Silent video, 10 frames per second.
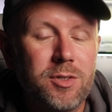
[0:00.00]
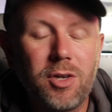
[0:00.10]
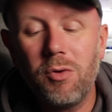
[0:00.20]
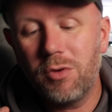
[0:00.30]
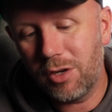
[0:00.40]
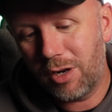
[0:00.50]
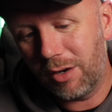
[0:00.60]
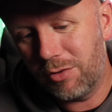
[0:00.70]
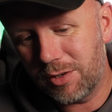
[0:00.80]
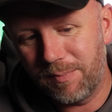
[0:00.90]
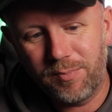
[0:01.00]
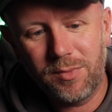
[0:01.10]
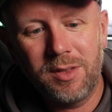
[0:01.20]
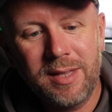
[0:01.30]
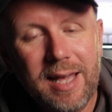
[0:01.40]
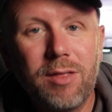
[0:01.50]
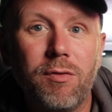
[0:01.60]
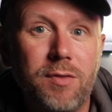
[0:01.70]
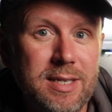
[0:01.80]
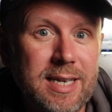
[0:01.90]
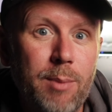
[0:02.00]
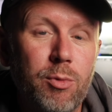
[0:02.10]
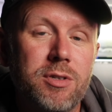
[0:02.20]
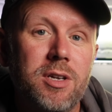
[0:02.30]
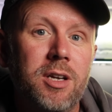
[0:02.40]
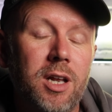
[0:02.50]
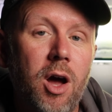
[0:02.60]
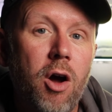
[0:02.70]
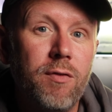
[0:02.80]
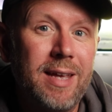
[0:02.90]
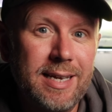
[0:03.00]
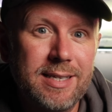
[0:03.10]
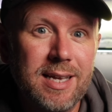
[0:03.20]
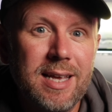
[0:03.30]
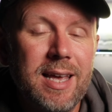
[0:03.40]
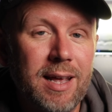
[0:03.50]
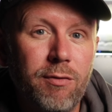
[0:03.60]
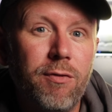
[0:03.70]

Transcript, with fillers: So, conclusion. Neither of these cameras are going to overheat in